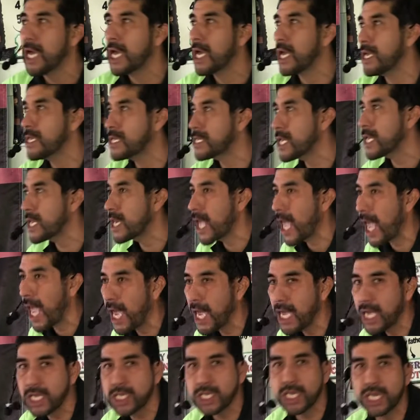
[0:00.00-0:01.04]
It's an
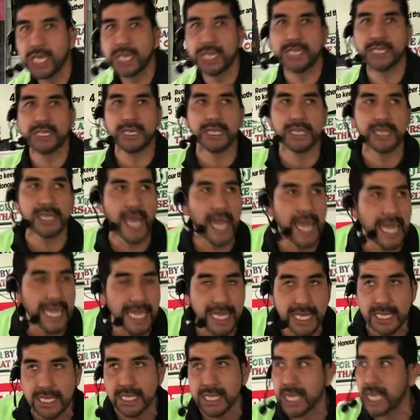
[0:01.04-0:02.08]
angel. It's a
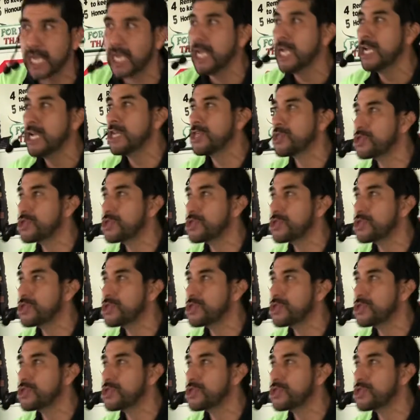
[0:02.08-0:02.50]
deity